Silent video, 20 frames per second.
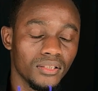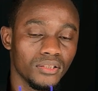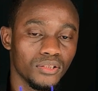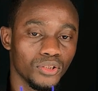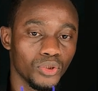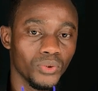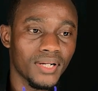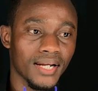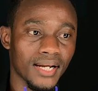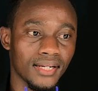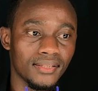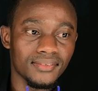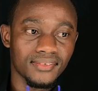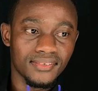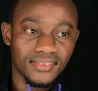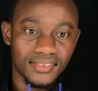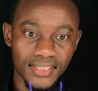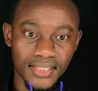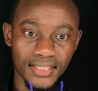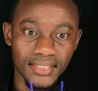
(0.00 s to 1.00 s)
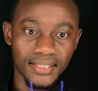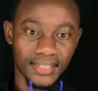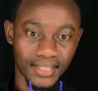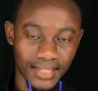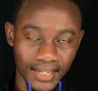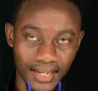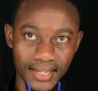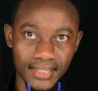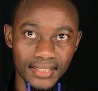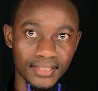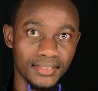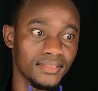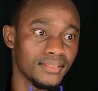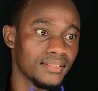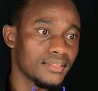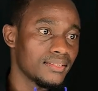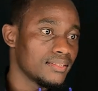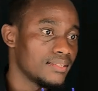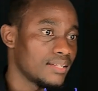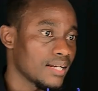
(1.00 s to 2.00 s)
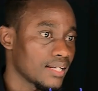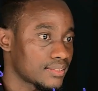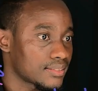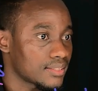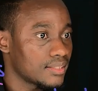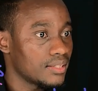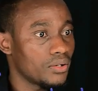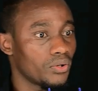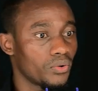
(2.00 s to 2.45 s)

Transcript: you can see clearly that